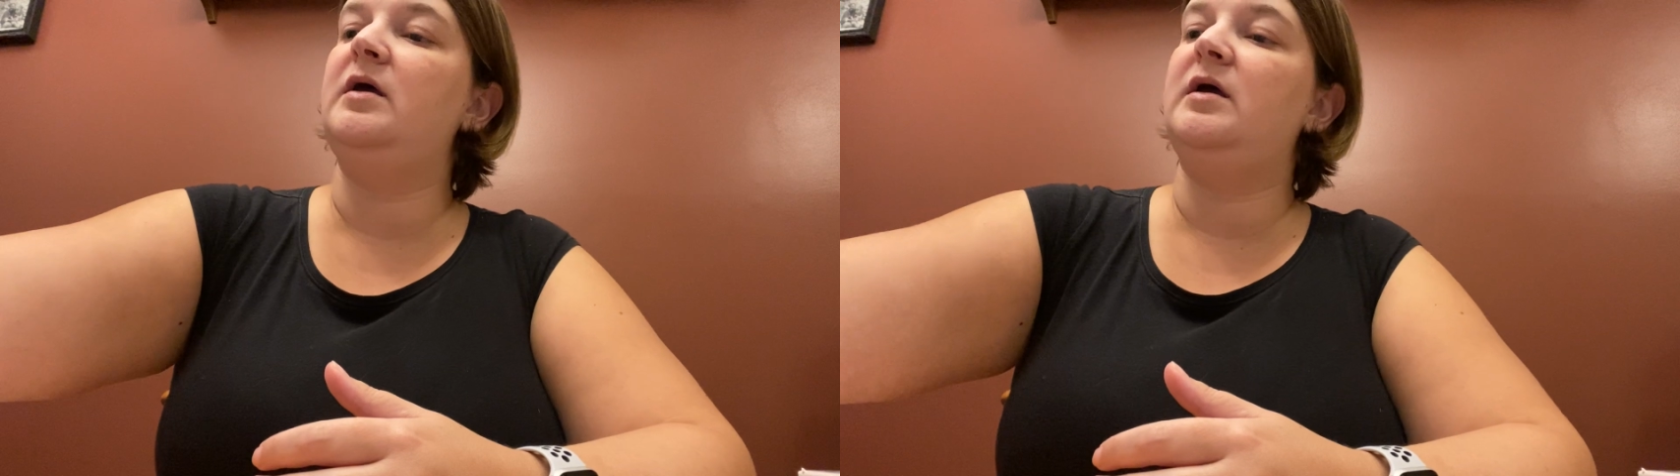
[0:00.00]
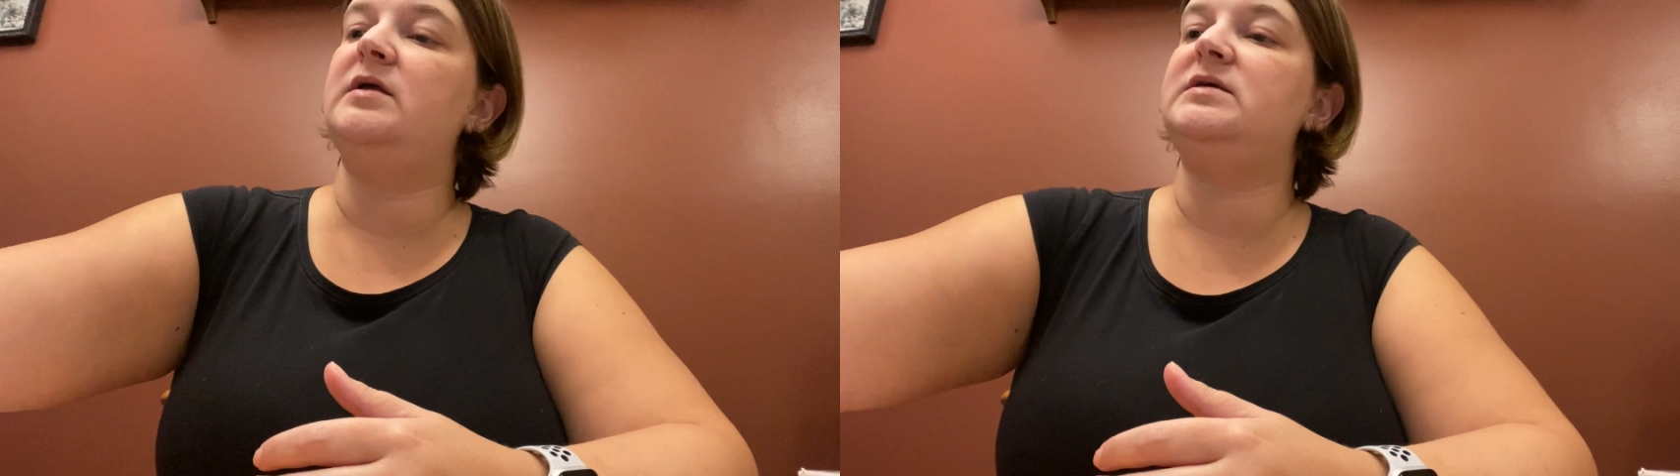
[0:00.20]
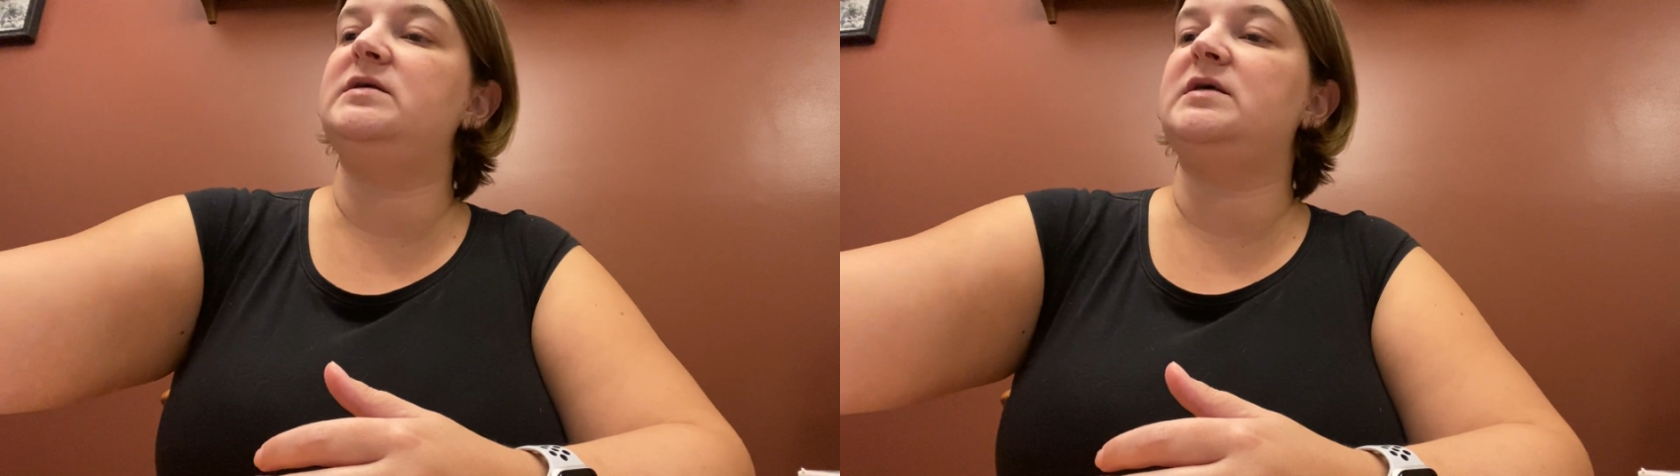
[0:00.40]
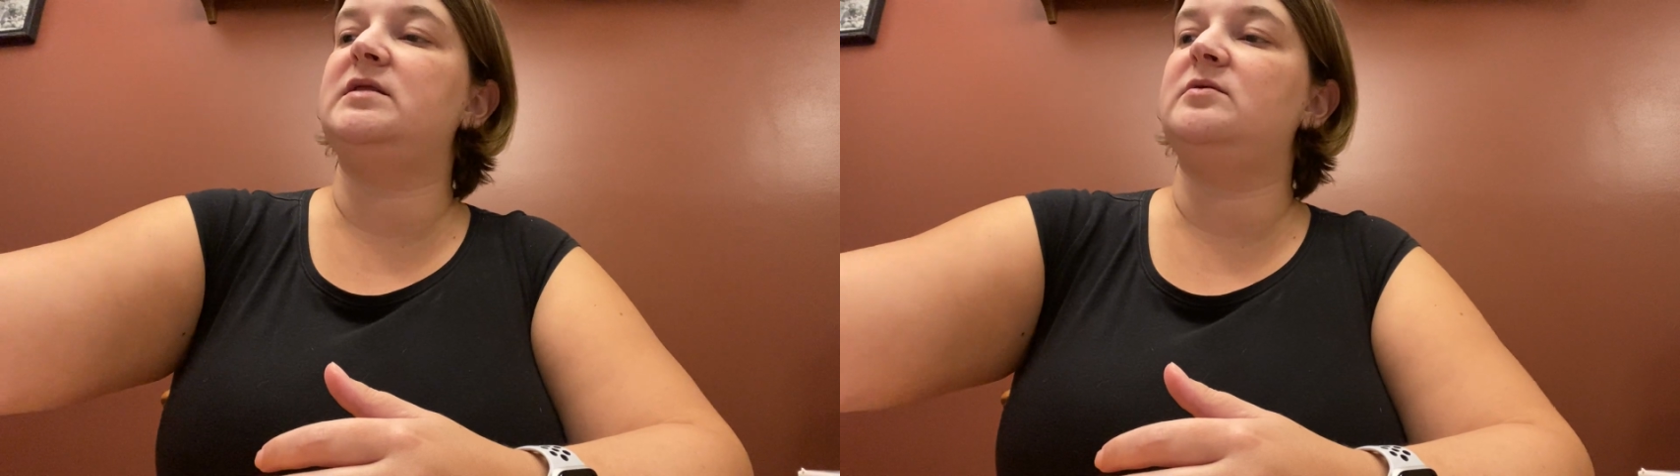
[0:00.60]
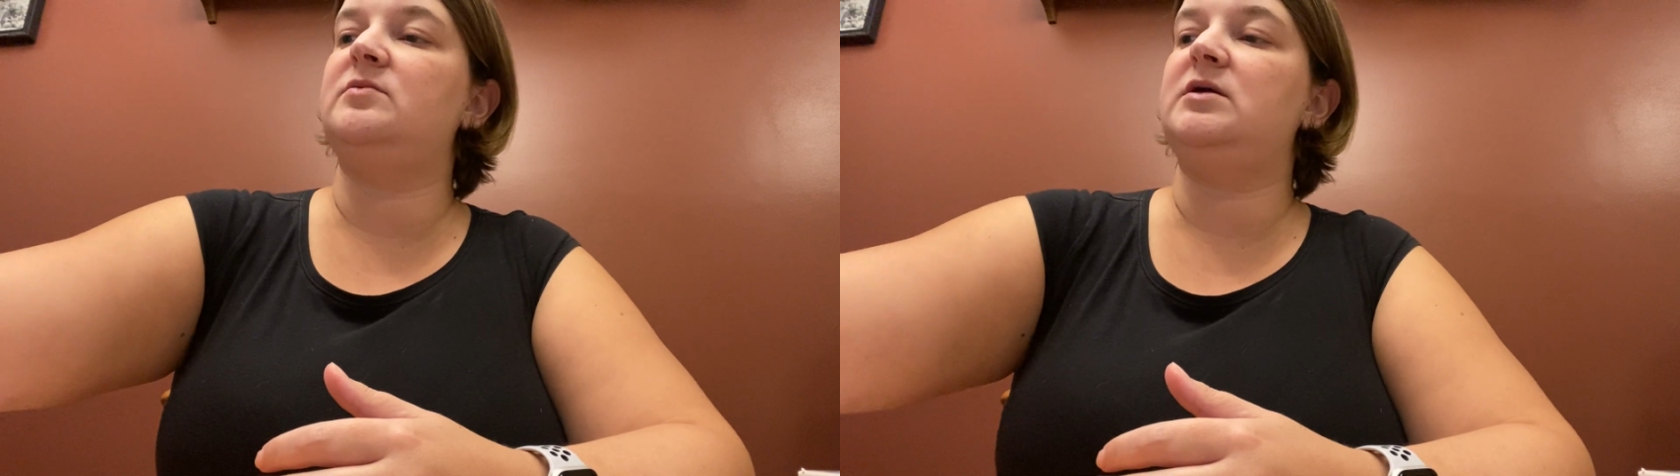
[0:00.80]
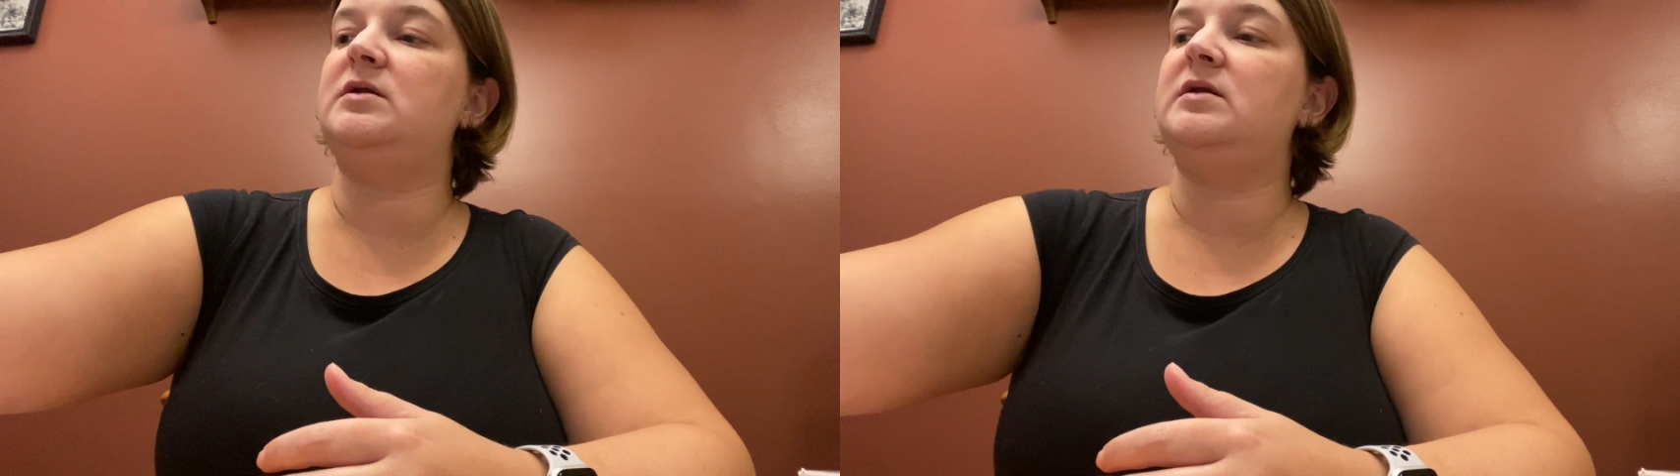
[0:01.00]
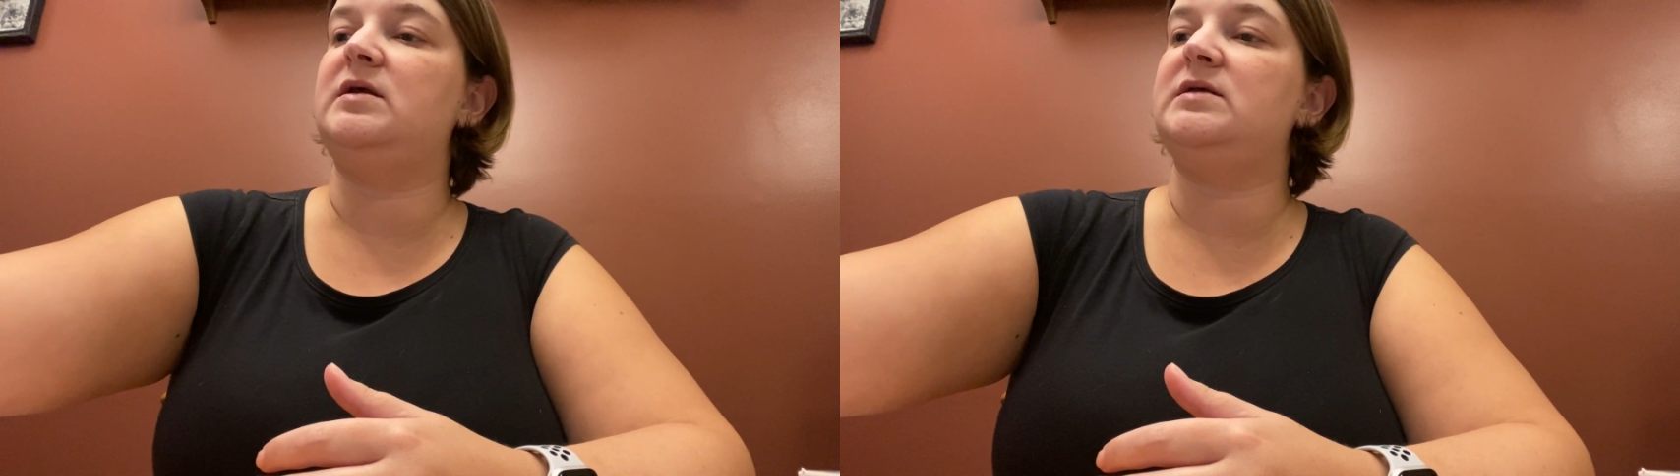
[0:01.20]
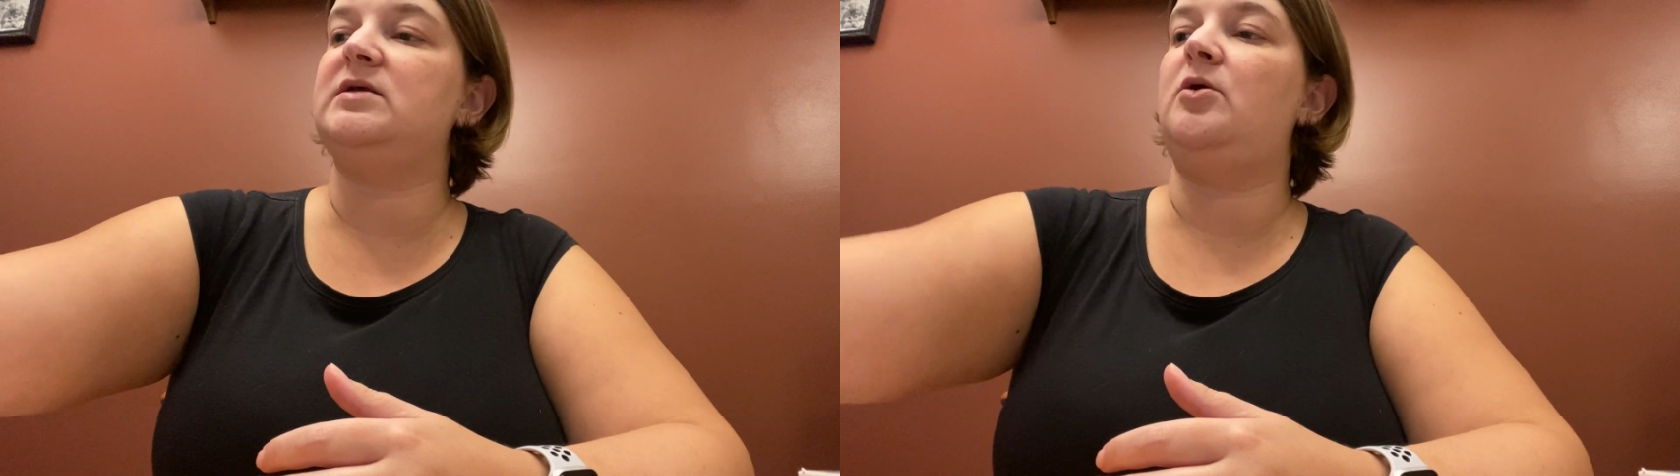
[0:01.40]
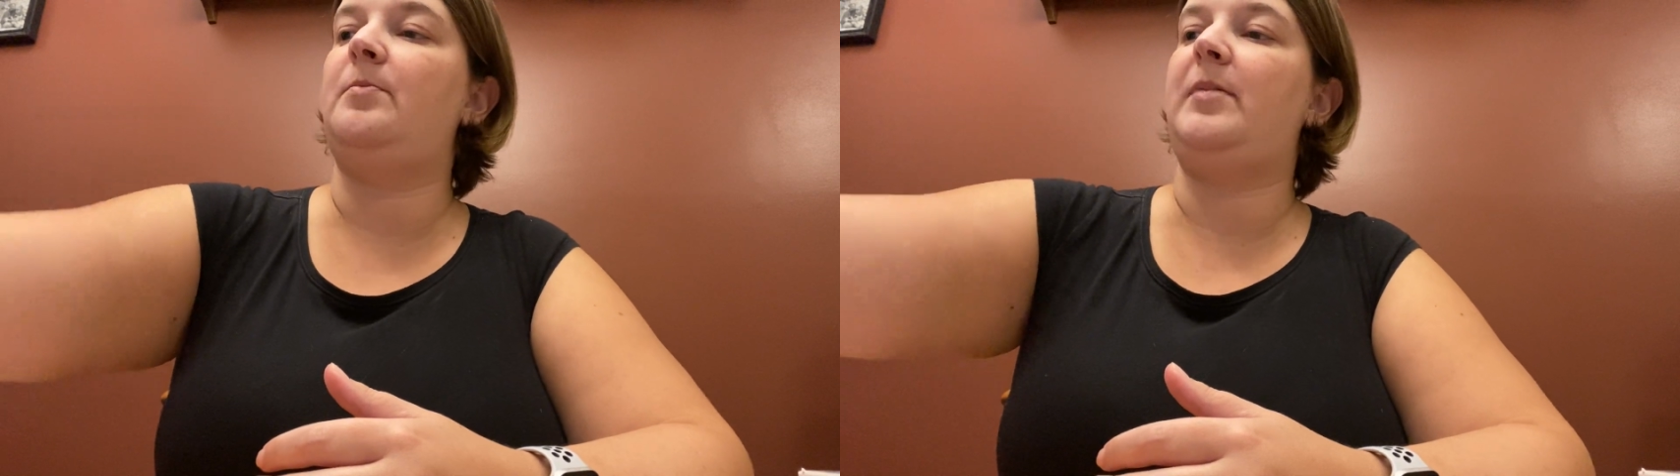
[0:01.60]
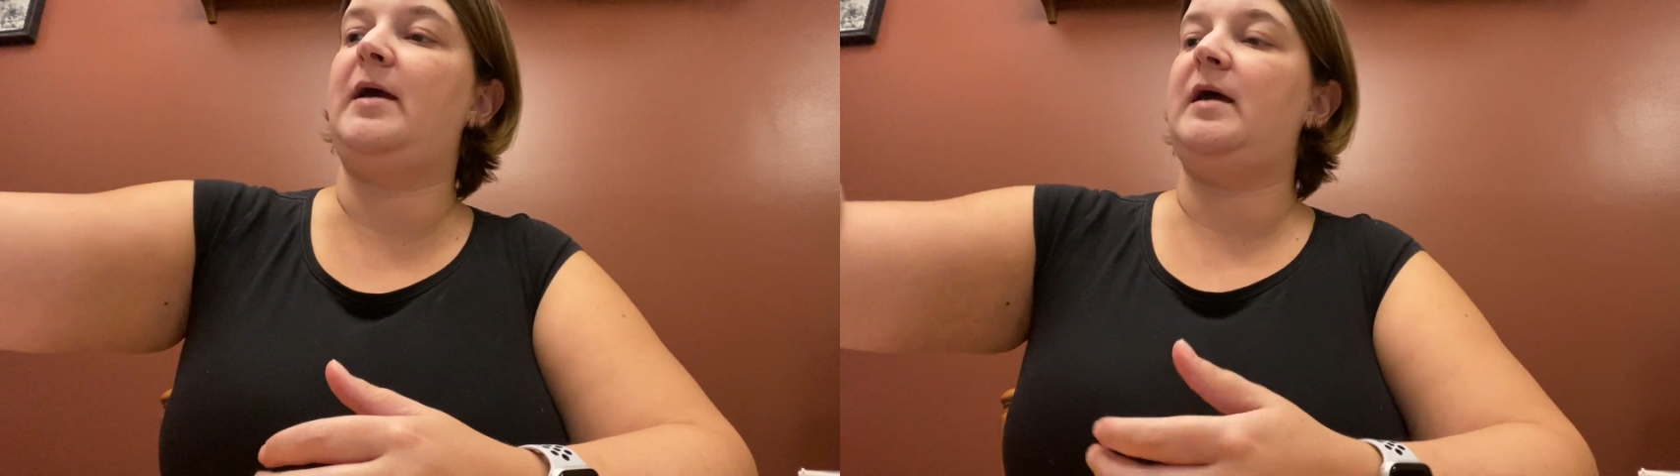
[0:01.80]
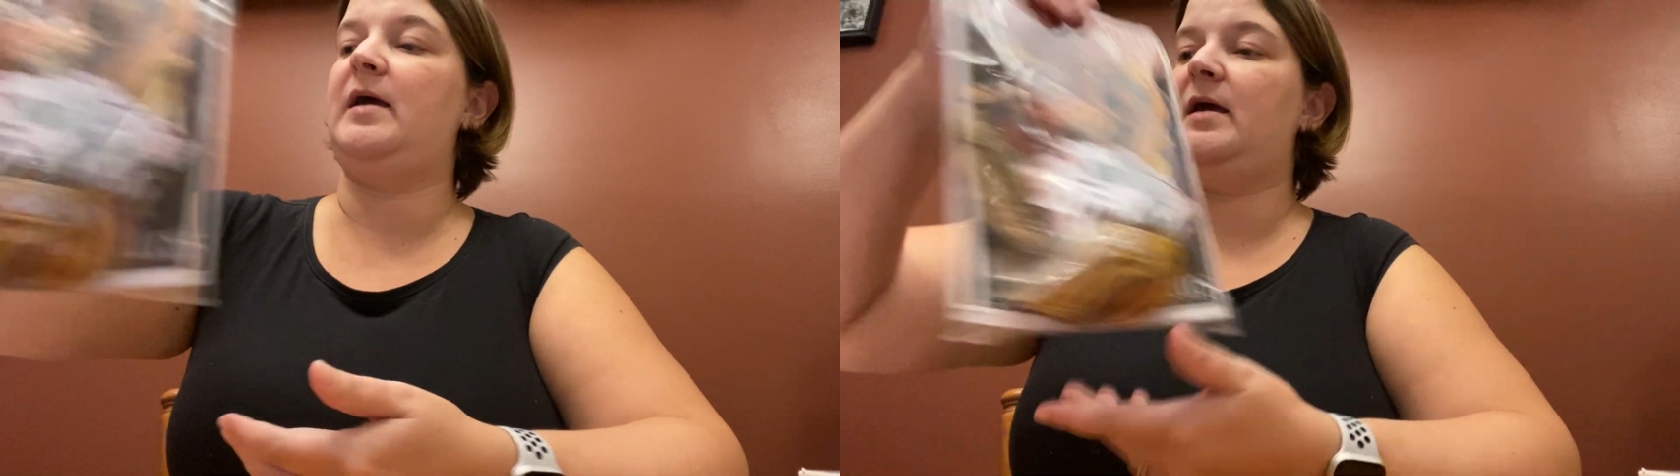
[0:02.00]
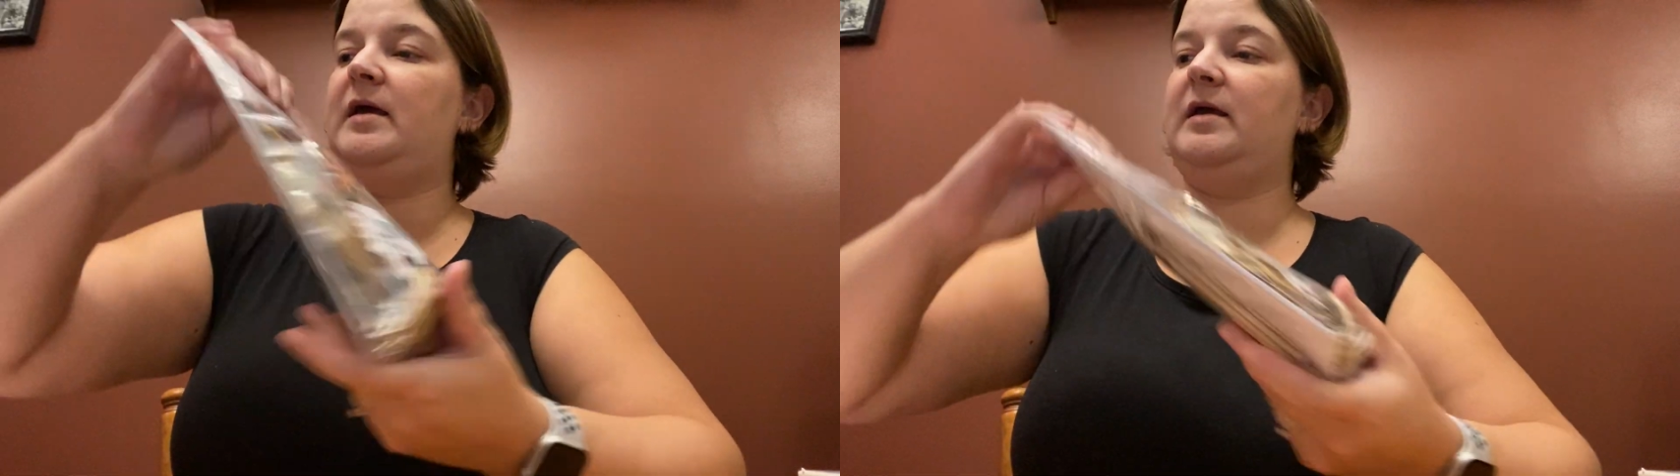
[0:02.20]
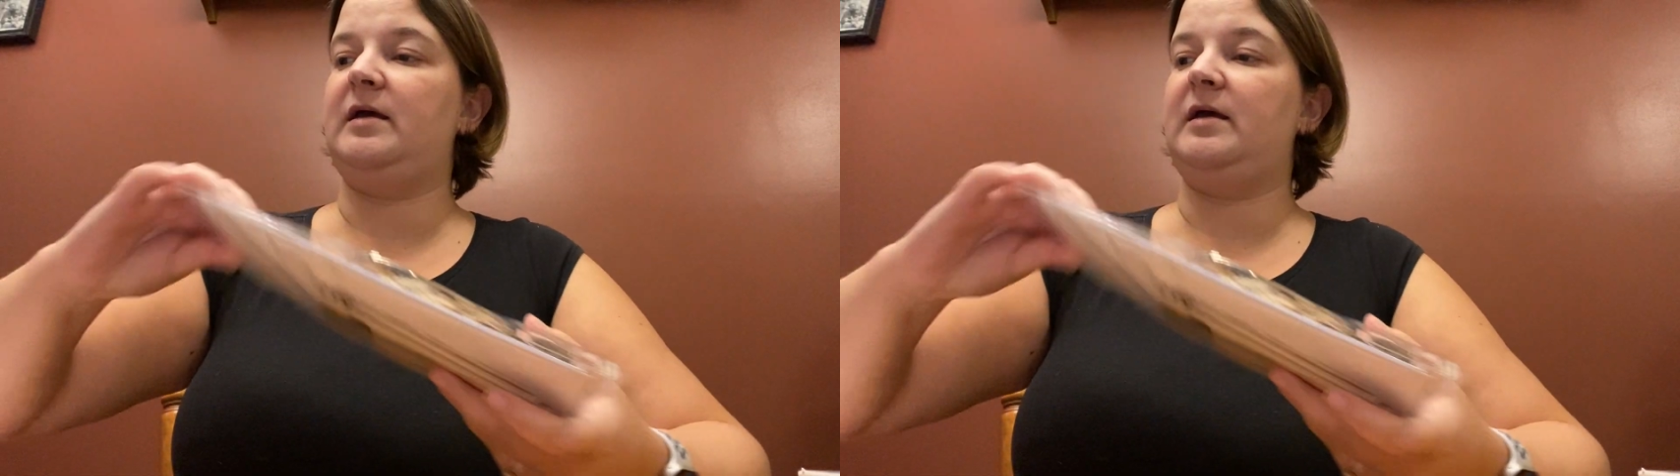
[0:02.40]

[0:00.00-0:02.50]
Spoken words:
And she sent them in a nice little bag.